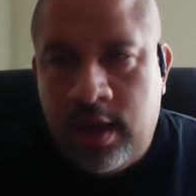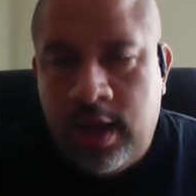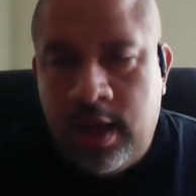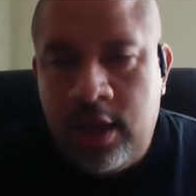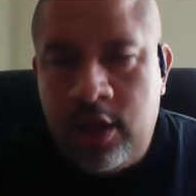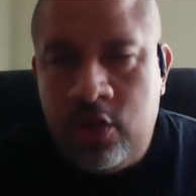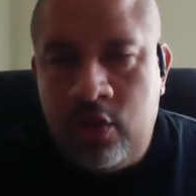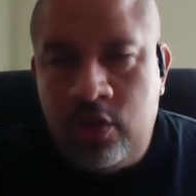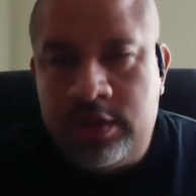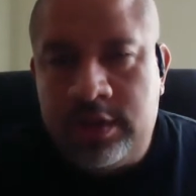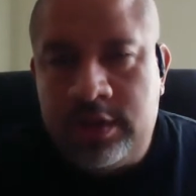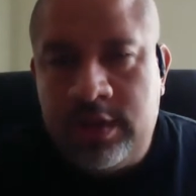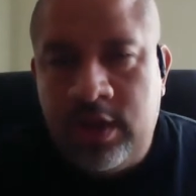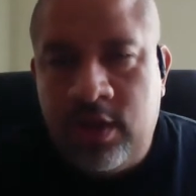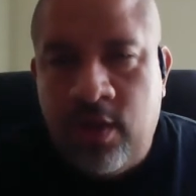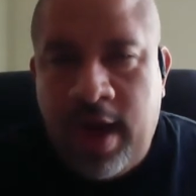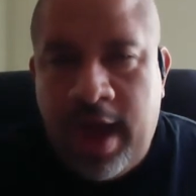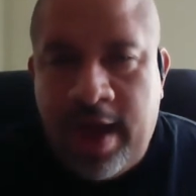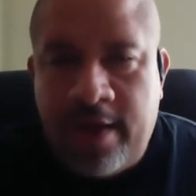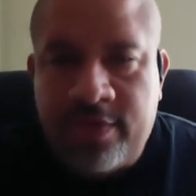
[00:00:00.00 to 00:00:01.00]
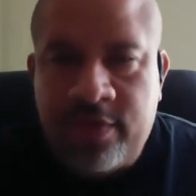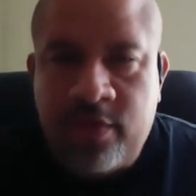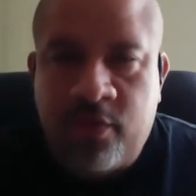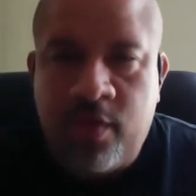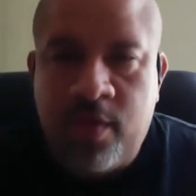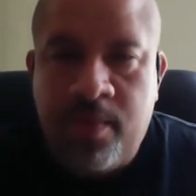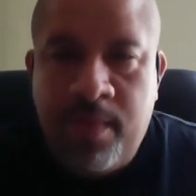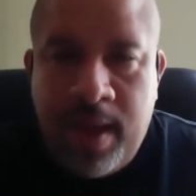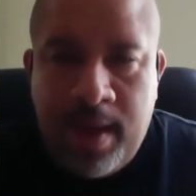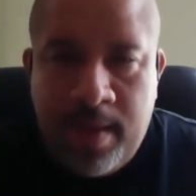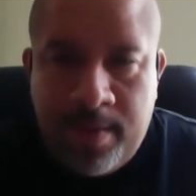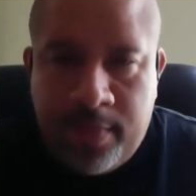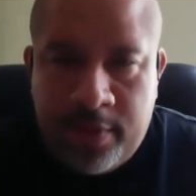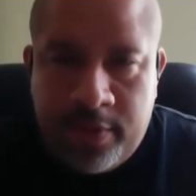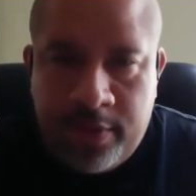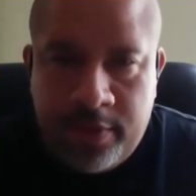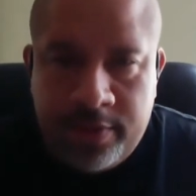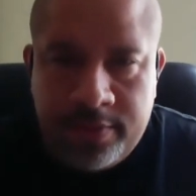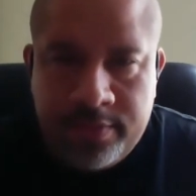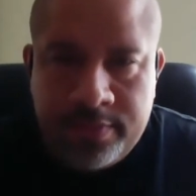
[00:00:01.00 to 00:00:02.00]
you still have to
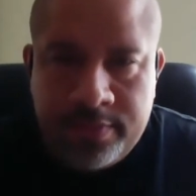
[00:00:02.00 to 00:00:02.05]
remember